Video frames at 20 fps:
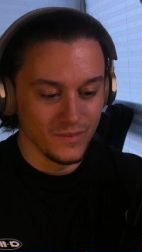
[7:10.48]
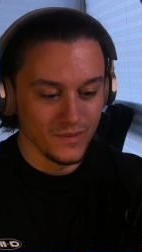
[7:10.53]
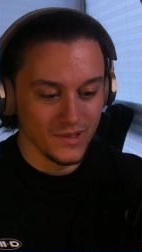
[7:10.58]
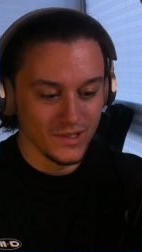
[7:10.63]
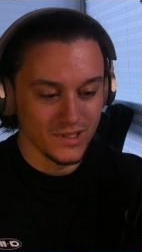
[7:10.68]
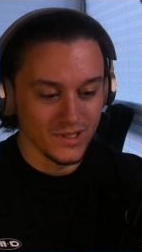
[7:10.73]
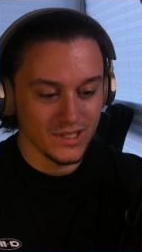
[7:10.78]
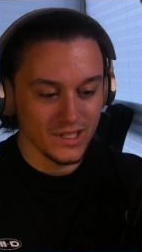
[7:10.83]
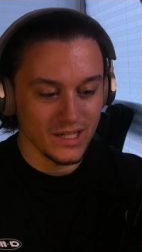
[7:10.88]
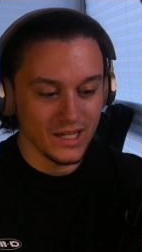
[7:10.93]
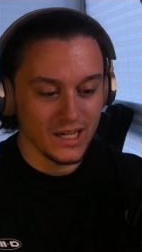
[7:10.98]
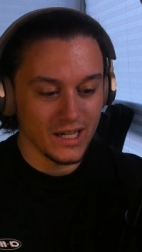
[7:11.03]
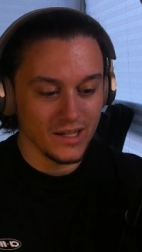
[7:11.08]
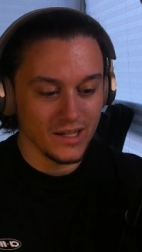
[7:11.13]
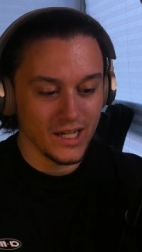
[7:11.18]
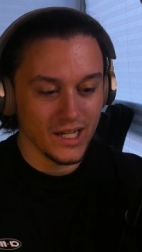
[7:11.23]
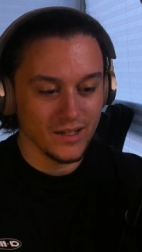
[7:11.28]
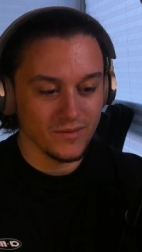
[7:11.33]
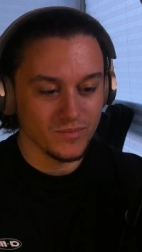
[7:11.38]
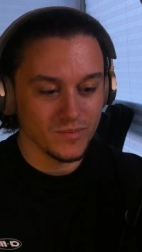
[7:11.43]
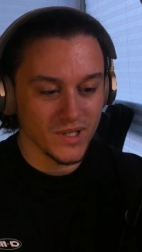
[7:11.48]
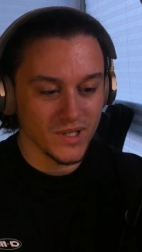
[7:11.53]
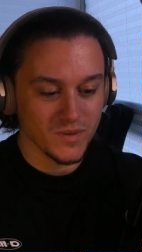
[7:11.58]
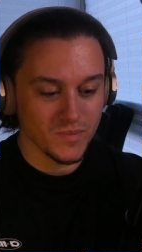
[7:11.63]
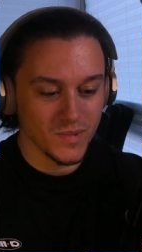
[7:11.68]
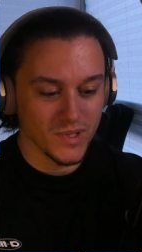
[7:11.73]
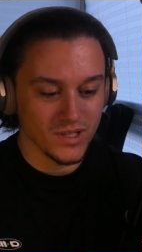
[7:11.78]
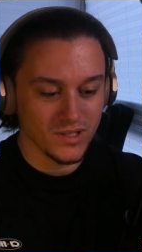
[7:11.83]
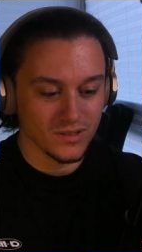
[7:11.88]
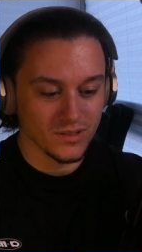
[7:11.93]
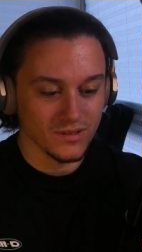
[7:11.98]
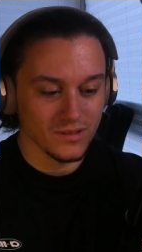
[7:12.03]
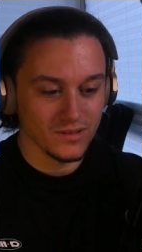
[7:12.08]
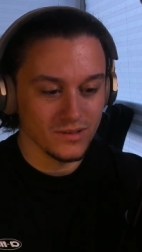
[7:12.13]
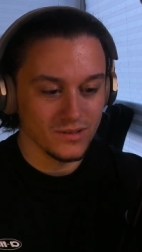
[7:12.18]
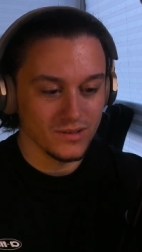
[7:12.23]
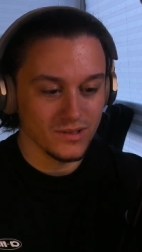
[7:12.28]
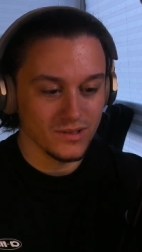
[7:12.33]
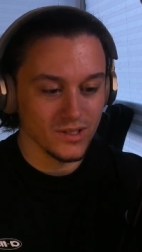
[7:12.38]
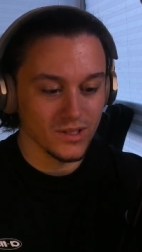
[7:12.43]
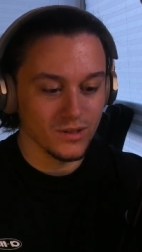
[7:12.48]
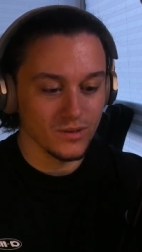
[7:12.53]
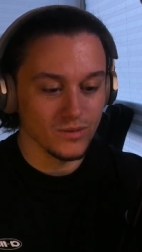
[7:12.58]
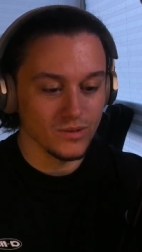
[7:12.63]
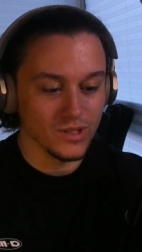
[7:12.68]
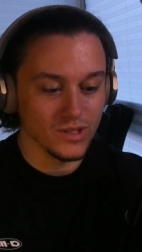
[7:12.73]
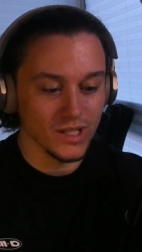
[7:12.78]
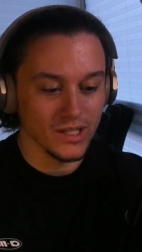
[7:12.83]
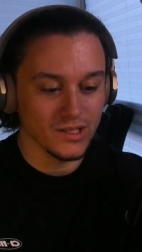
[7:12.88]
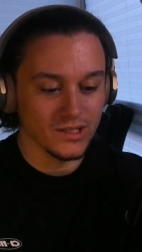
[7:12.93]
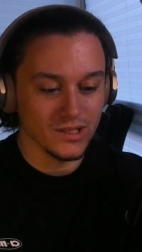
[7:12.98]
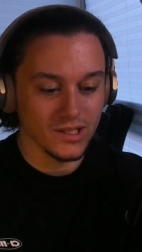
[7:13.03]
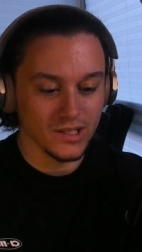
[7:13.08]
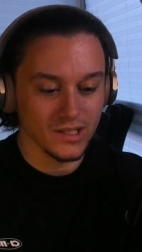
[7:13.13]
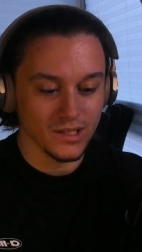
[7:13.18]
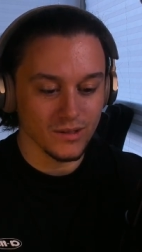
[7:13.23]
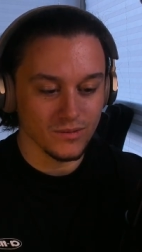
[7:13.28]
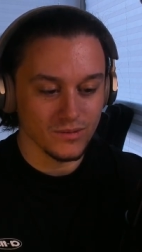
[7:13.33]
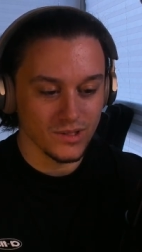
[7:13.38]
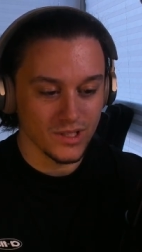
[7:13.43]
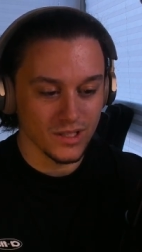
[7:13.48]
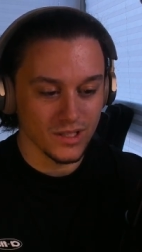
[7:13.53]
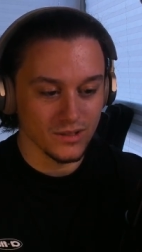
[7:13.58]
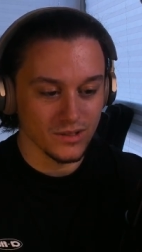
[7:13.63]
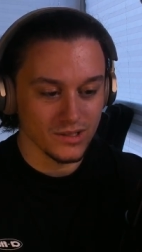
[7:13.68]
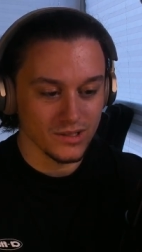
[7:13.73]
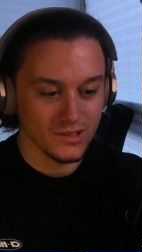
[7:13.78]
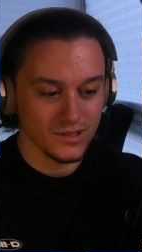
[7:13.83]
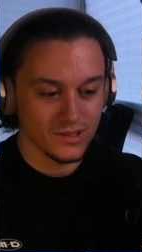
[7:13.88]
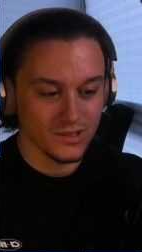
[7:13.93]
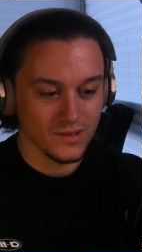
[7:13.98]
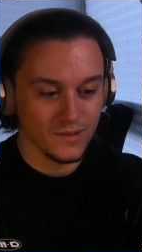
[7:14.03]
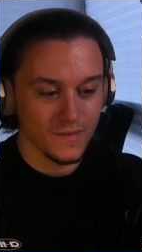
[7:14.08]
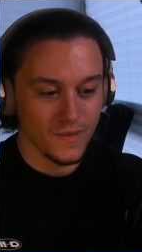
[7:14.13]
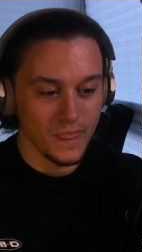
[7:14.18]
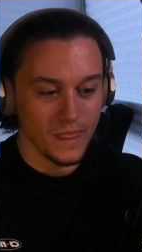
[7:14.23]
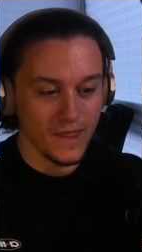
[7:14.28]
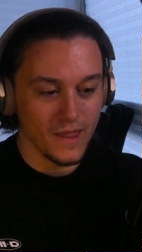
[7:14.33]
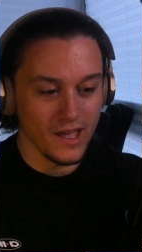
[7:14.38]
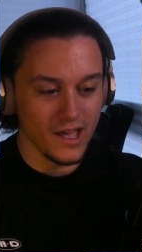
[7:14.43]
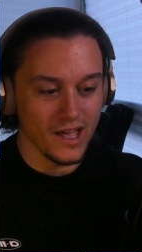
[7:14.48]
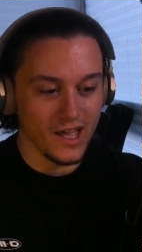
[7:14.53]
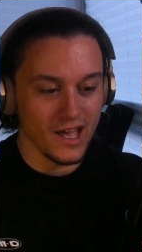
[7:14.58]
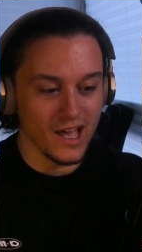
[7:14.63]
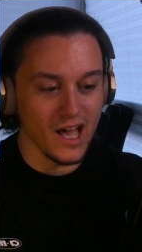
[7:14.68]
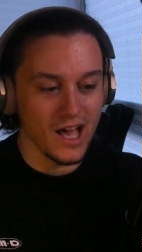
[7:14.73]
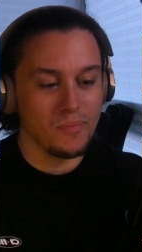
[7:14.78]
He's dead. I, ha I have my special, so yeah, he's dead now. Take a look. Ah,